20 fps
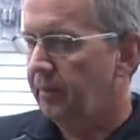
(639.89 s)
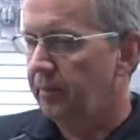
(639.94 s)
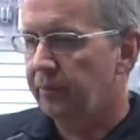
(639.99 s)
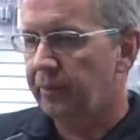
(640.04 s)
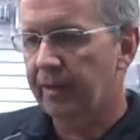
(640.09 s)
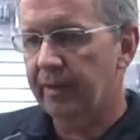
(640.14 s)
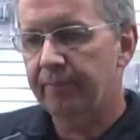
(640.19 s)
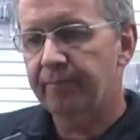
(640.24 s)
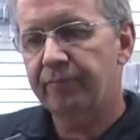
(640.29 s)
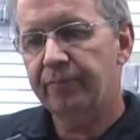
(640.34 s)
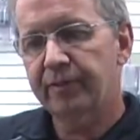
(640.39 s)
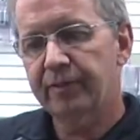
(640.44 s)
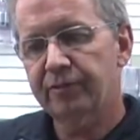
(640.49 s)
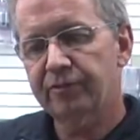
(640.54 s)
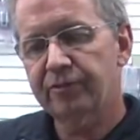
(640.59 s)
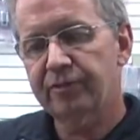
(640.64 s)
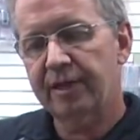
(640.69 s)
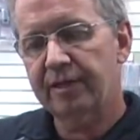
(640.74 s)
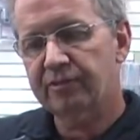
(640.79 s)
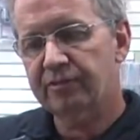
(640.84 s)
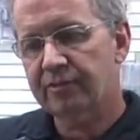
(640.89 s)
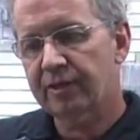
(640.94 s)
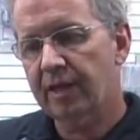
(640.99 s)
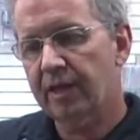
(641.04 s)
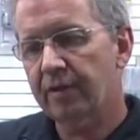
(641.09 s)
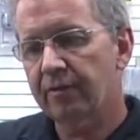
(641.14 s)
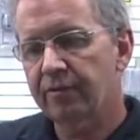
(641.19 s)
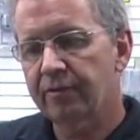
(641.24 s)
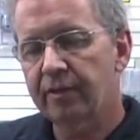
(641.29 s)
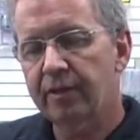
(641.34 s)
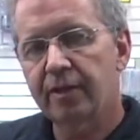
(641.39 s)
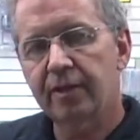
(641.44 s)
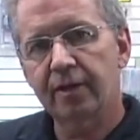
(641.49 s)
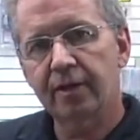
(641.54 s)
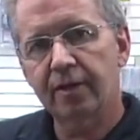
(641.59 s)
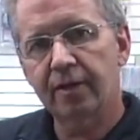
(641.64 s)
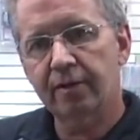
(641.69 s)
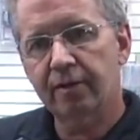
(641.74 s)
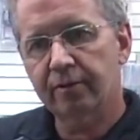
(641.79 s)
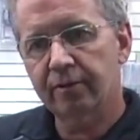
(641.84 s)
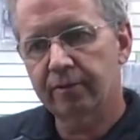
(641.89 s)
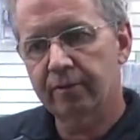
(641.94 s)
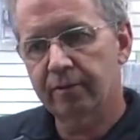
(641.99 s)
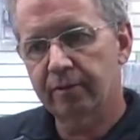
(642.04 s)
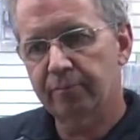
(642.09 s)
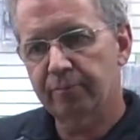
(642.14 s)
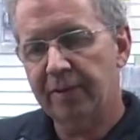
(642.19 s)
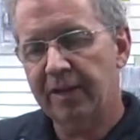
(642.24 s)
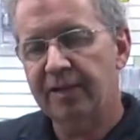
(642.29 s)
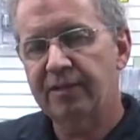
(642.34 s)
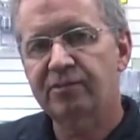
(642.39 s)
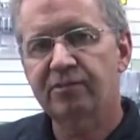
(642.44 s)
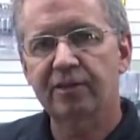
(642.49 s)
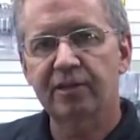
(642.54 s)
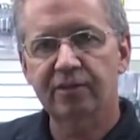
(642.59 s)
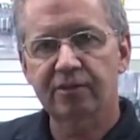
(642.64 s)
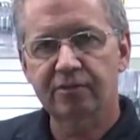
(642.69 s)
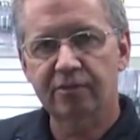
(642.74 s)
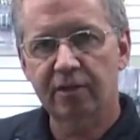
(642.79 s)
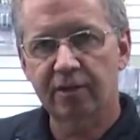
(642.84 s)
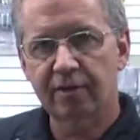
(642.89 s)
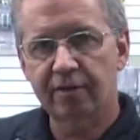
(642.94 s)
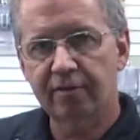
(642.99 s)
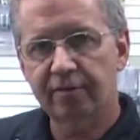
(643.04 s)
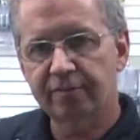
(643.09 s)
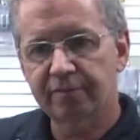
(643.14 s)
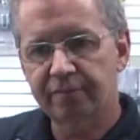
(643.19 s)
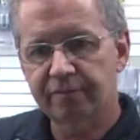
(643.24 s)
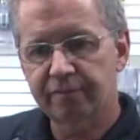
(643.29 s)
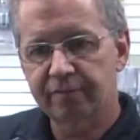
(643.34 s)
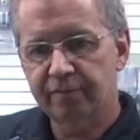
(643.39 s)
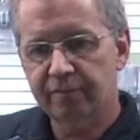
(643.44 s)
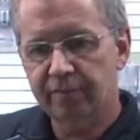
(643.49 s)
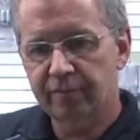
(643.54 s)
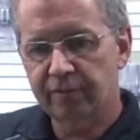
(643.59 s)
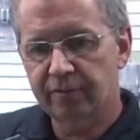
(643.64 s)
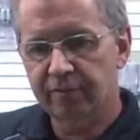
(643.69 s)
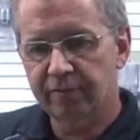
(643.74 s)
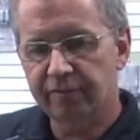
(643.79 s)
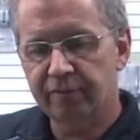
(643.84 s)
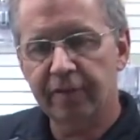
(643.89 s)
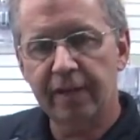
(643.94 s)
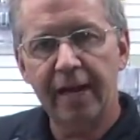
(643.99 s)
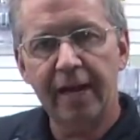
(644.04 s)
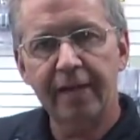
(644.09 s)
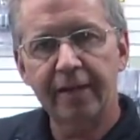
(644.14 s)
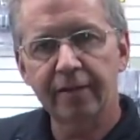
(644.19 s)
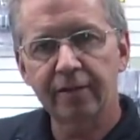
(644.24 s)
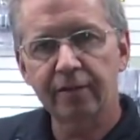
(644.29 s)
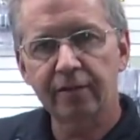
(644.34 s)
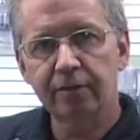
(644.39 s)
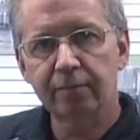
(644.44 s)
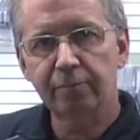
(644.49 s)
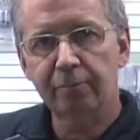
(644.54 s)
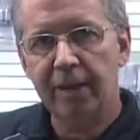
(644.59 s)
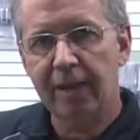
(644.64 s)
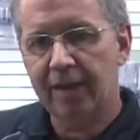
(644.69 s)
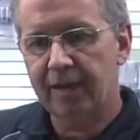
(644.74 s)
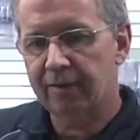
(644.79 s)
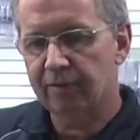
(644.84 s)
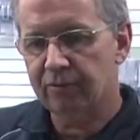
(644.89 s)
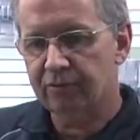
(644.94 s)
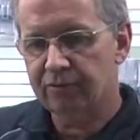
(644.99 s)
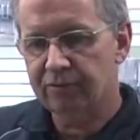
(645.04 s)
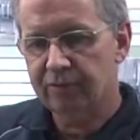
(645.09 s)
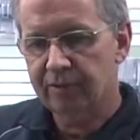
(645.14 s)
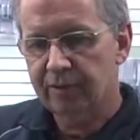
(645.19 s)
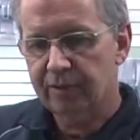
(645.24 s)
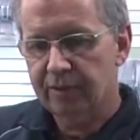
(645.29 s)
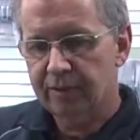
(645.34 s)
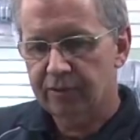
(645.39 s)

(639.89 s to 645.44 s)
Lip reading: But that's kind of the basics of the flat panels.